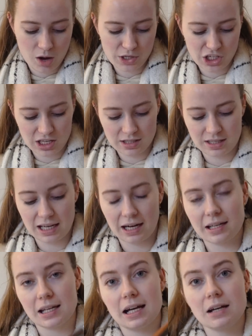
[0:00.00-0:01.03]
which is
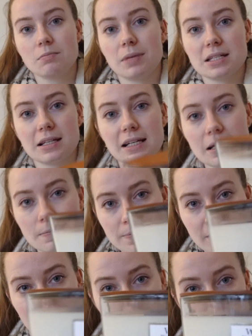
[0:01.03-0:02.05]
yang ylang basically.
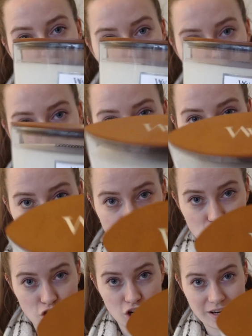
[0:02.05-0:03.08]
It's this
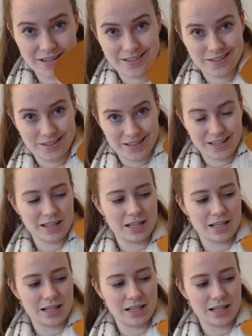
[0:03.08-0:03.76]
giant thing,